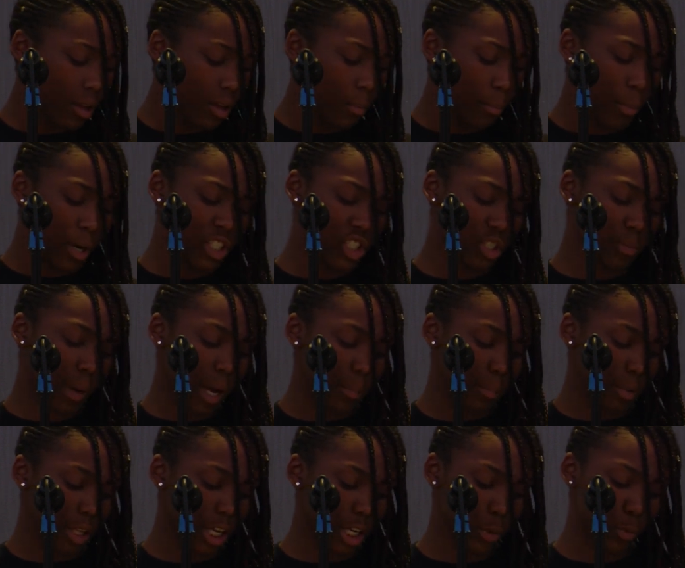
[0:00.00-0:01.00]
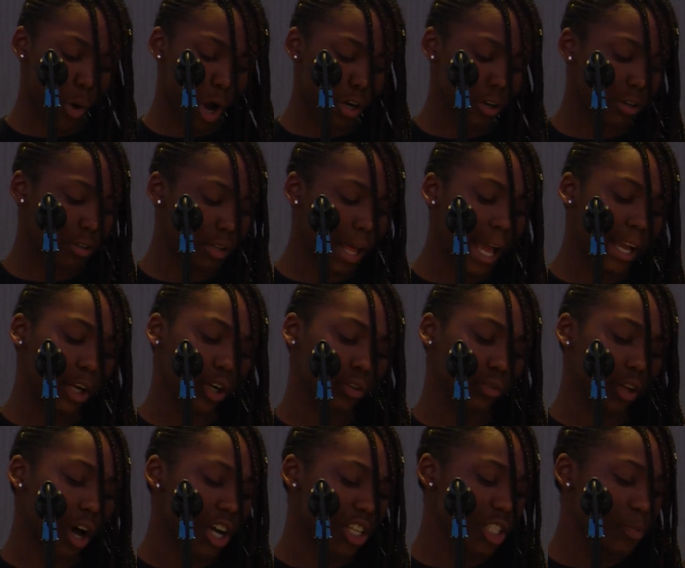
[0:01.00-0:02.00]
Much of my blood and water alike are
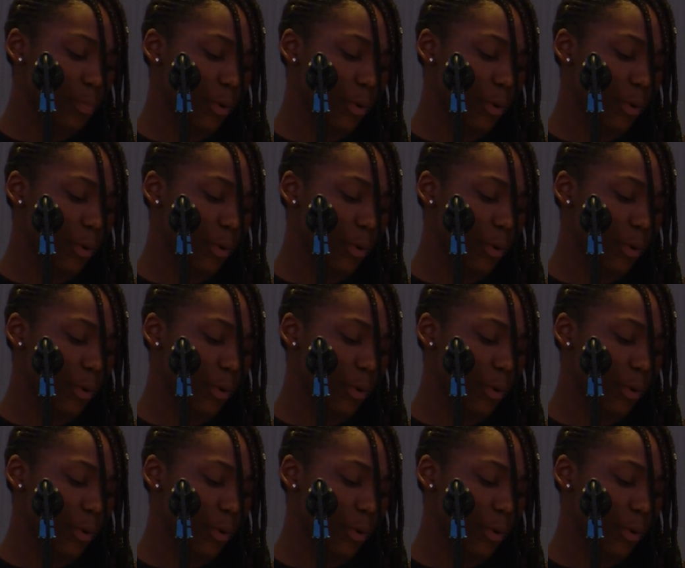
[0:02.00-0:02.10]
lost